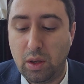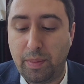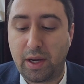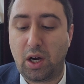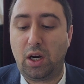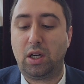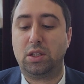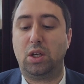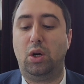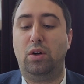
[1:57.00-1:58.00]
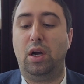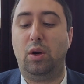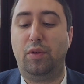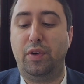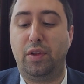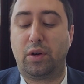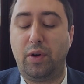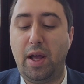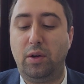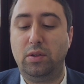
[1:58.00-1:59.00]
By karka tahora, however, in the
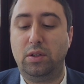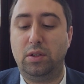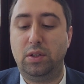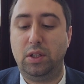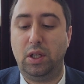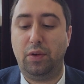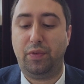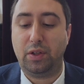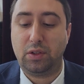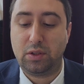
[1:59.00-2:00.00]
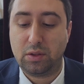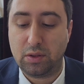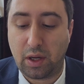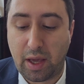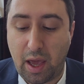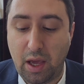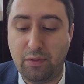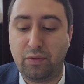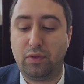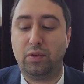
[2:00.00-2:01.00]
ground, if it's a
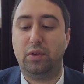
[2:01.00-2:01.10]
cave,